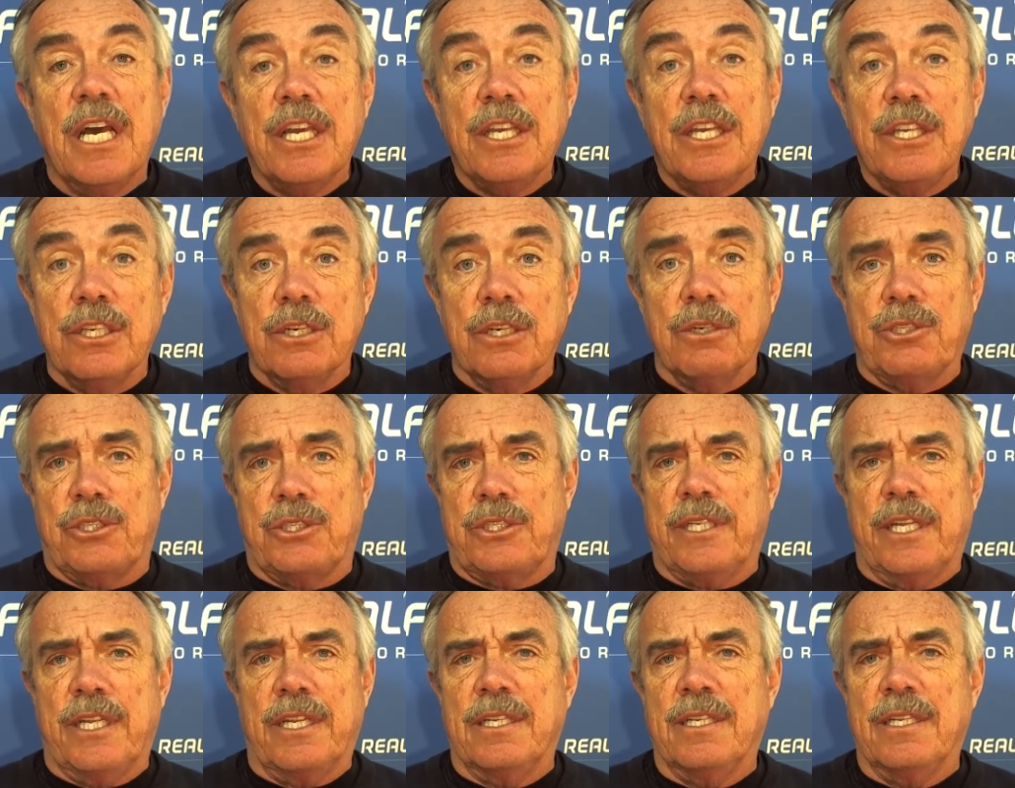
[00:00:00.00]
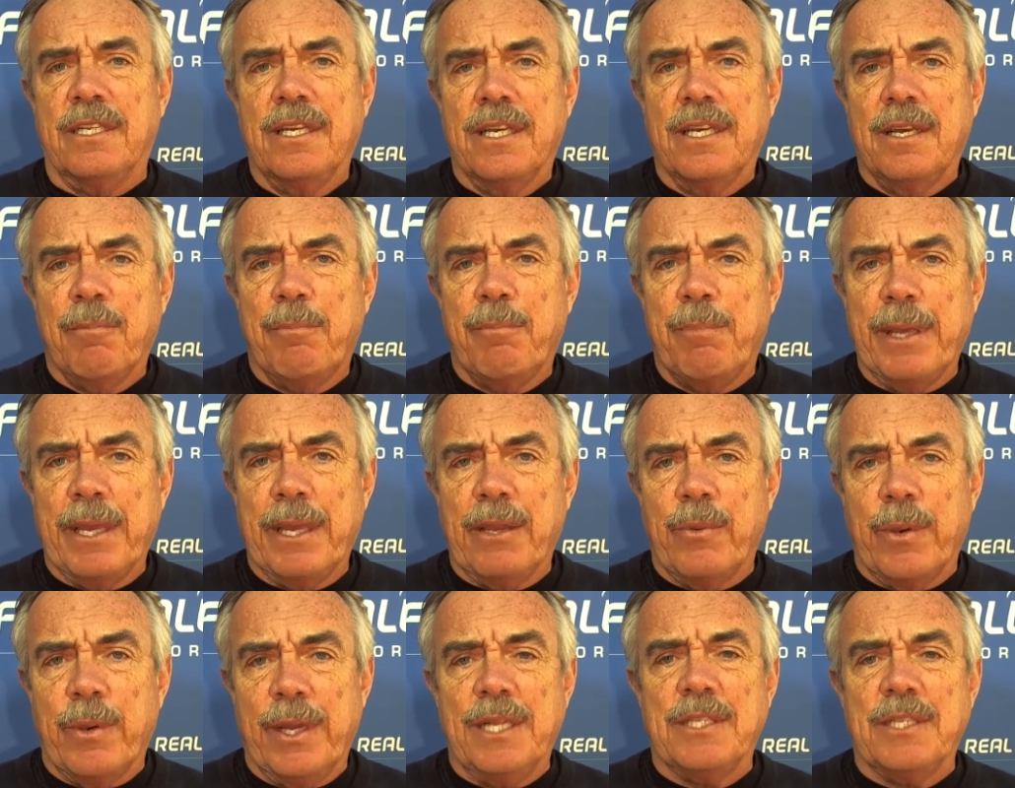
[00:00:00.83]
Houston,
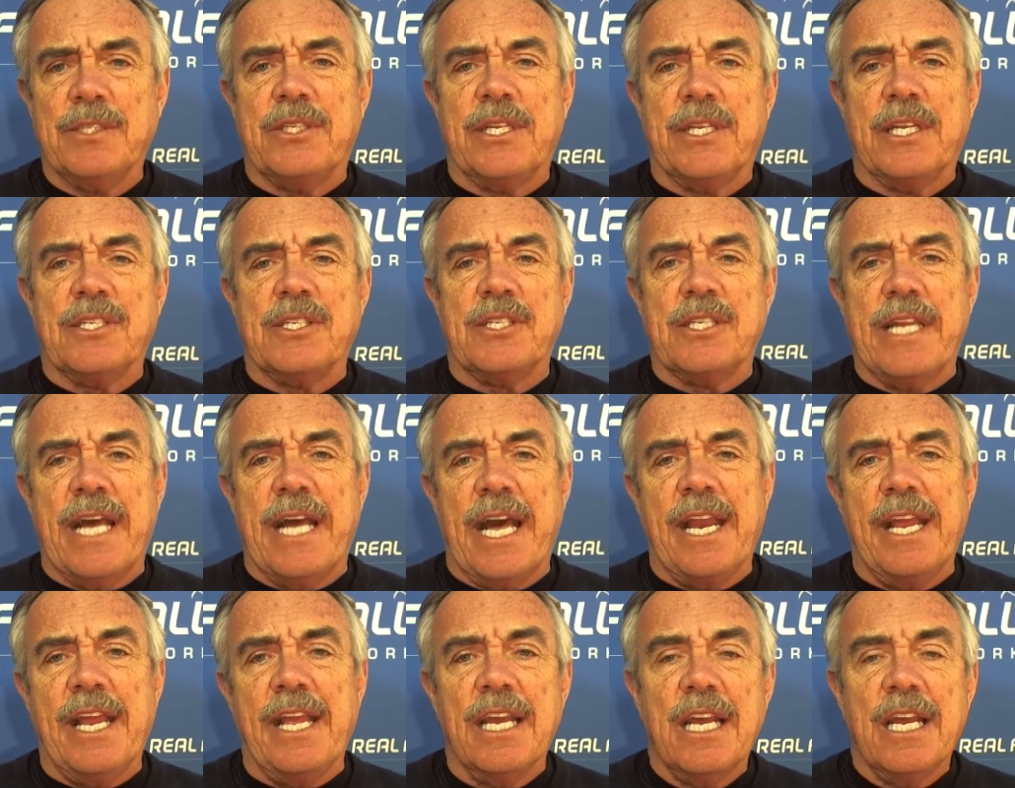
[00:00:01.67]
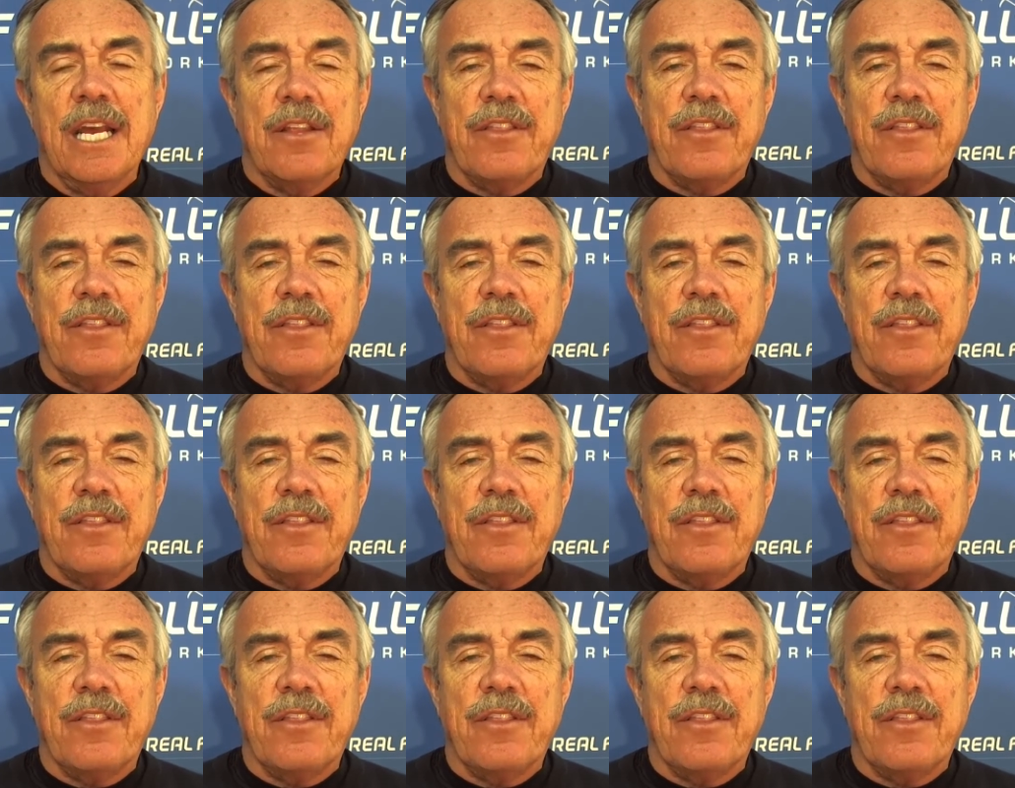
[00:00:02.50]
big win in Cincinnati.